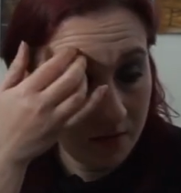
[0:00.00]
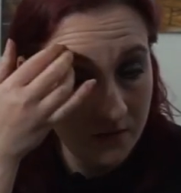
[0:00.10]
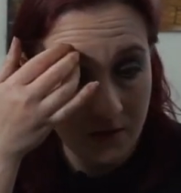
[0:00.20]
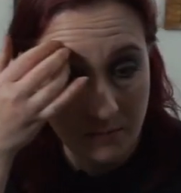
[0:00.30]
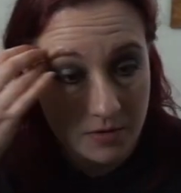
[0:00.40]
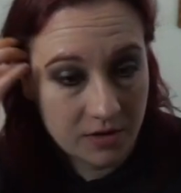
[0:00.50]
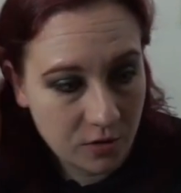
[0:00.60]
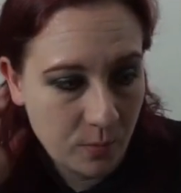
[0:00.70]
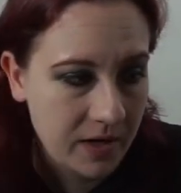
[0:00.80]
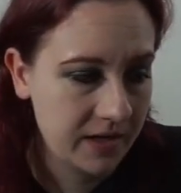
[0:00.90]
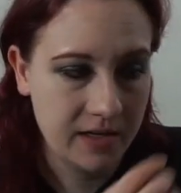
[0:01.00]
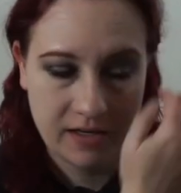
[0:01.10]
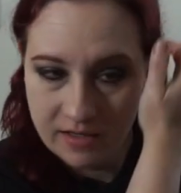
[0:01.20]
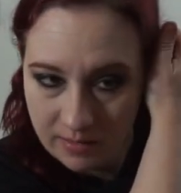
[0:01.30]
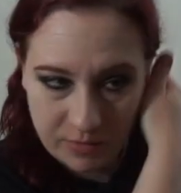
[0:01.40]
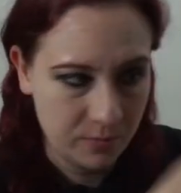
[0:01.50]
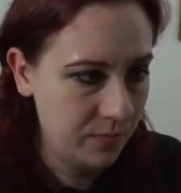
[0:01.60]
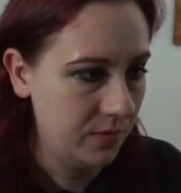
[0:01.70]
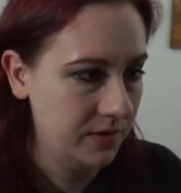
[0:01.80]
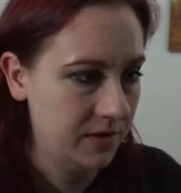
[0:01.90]
I'm going to go back in and I'm going to
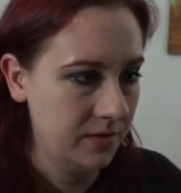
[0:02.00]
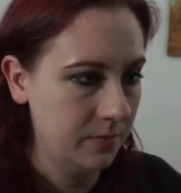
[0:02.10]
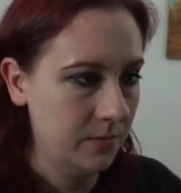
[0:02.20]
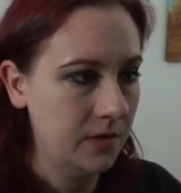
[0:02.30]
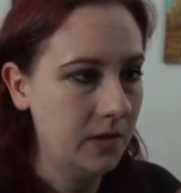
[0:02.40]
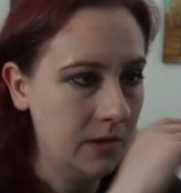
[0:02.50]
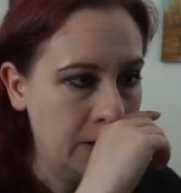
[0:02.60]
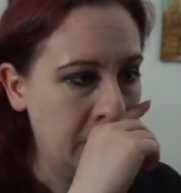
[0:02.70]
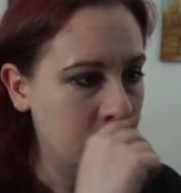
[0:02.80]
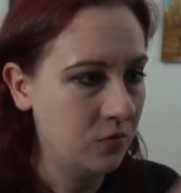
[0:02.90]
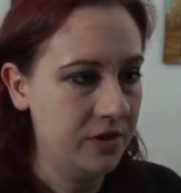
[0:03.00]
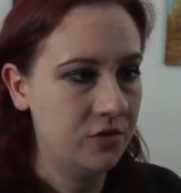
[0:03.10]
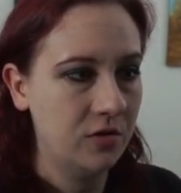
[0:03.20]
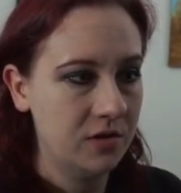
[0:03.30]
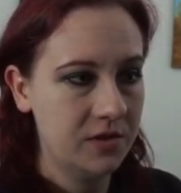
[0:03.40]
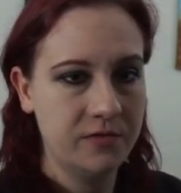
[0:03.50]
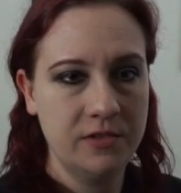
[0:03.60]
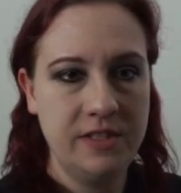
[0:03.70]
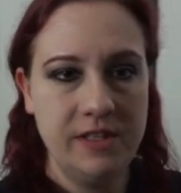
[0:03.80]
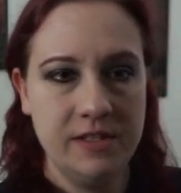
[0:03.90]
put some tree trunks for
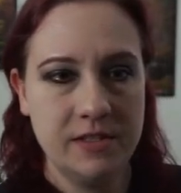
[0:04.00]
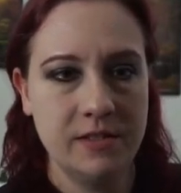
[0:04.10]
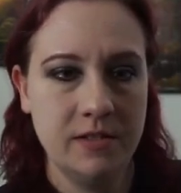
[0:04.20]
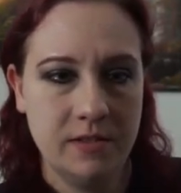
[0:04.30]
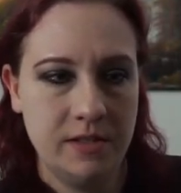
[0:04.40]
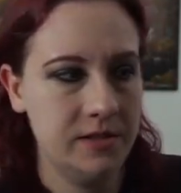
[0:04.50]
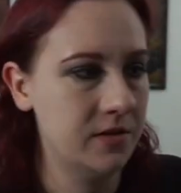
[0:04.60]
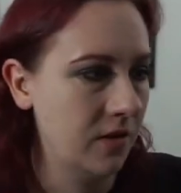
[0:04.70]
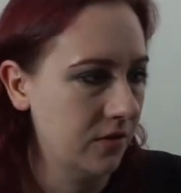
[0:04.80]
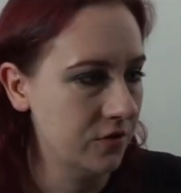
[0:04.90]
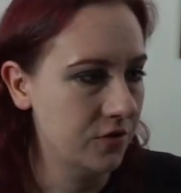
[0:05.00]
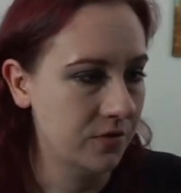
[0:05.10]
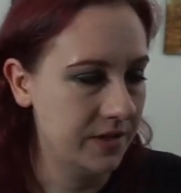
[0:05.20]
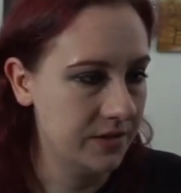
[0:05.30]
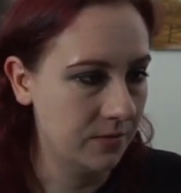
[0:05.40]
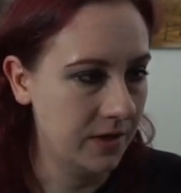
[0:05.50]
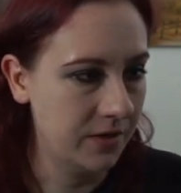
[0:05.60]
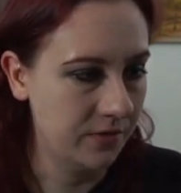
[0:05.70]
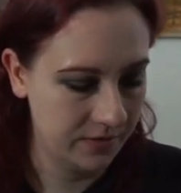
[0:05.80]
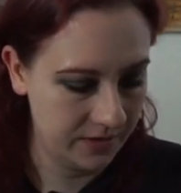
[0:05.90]
these darker trees right
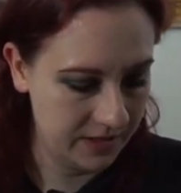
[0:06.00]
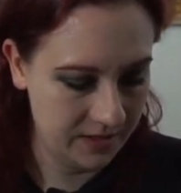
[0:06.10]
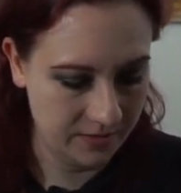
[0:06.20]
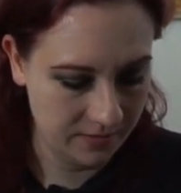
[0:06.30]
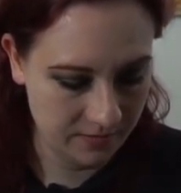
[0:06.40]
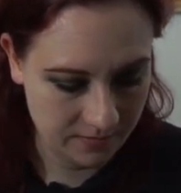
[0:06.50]
over here.